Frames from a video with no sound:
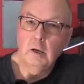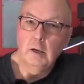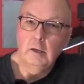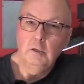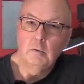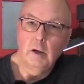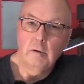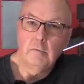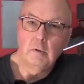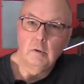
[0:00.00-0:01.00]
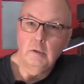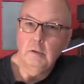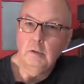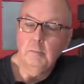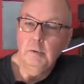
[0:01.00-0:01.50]
I travel
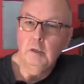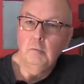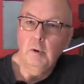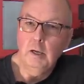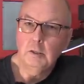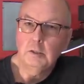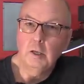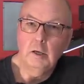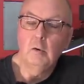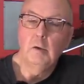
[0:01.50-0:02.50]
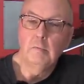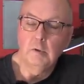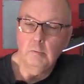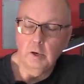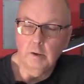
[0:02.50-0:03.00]
in the Midwest, I go
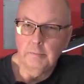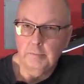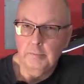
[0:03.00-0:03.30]
everywhere.